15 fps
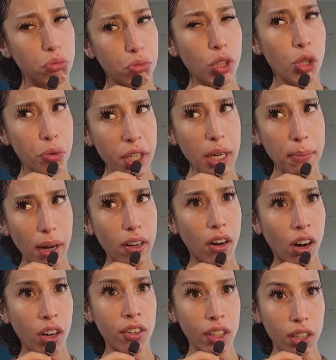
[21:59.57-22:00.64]
you think about it
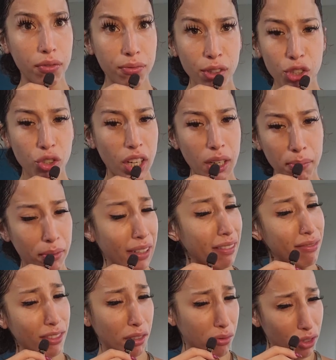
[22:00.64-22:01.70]
hard enough,
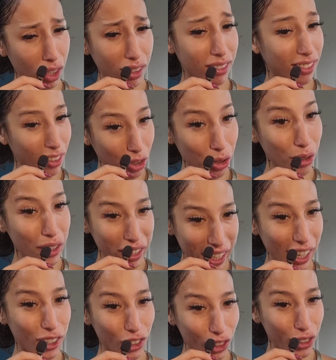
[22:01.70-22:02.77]
those are
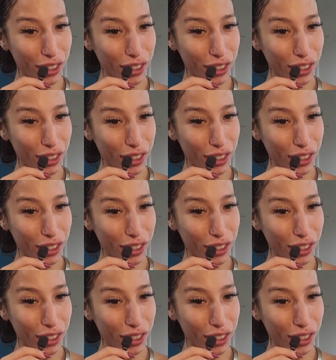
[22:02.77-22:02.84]
intentions,